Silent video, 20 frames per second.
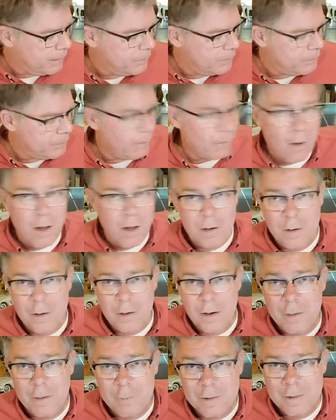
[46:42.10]
The longer
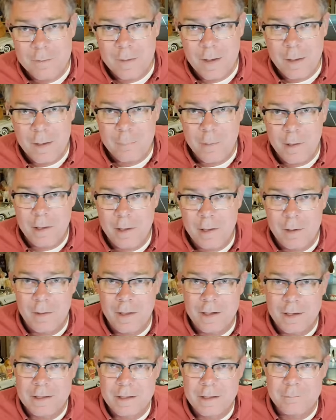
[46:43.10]
I read that bell,
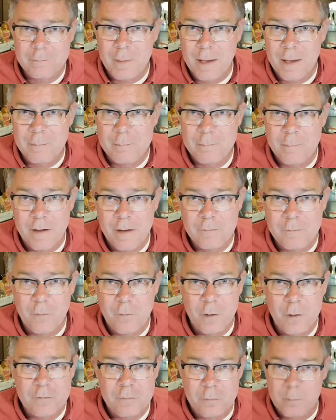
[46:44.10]
I can give my, my
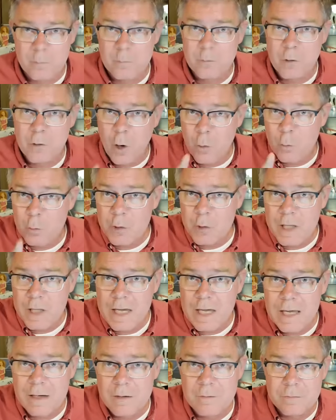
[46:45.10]
voice. Don't
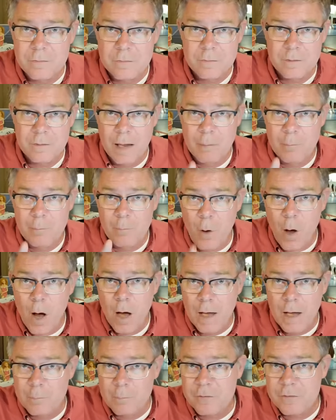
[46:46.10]
leave. I'm
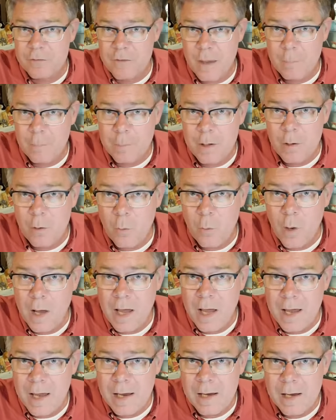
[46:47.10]
walk, I'm stepping
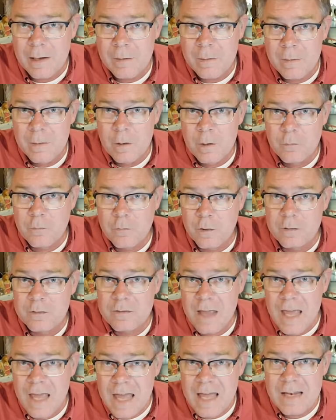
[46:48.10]
away for
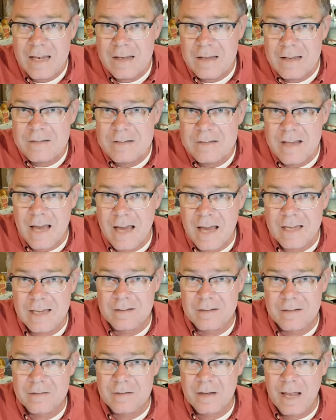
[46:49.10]
10
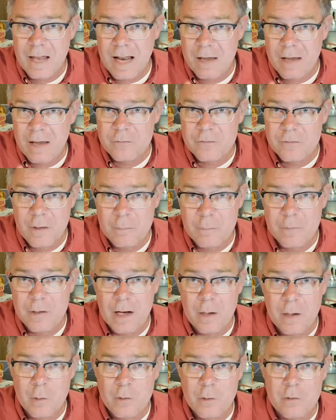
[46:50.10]
seconds. I have
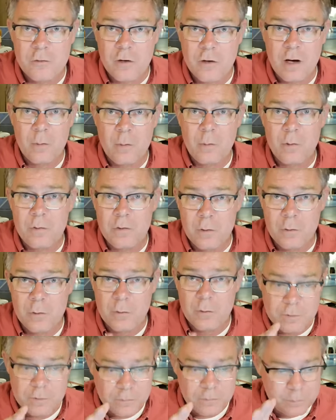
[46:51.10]
something I want to share with you
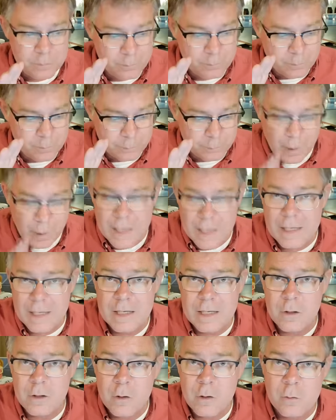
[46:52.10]
that's
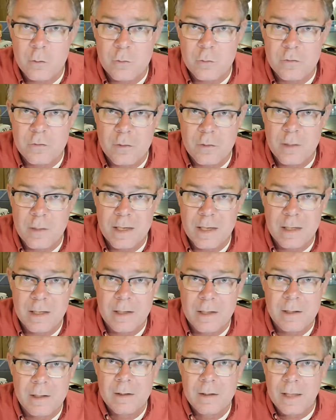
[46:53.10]
breaking news to
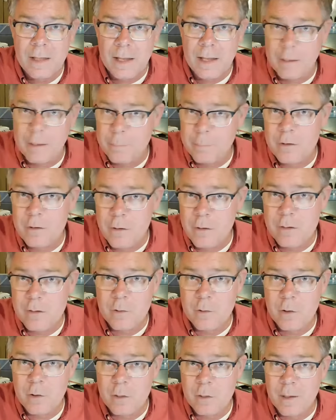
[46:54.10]
me. And I bet you
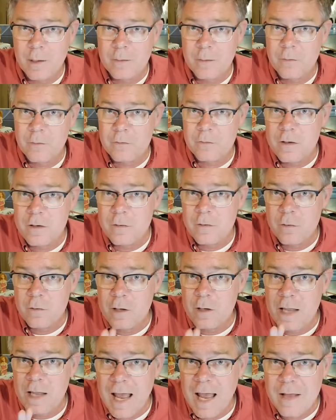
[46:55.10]
haven't heard about this either.
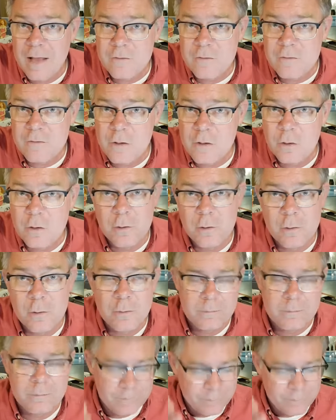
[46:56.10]
And it has to do